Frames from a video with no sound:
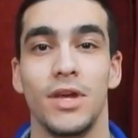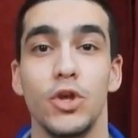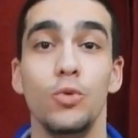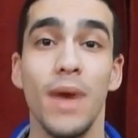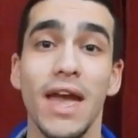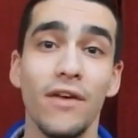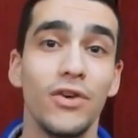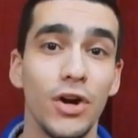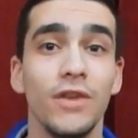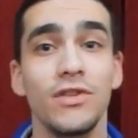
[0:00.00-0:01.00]
You may have
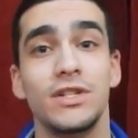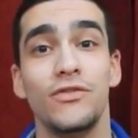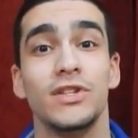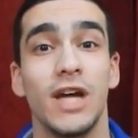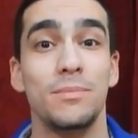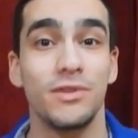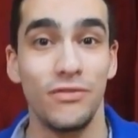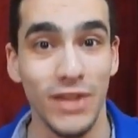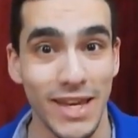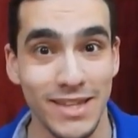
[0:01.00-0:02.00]
heard of the different types of
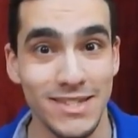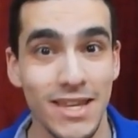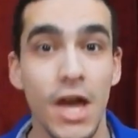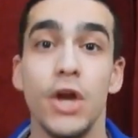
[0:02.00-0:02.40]
flakes.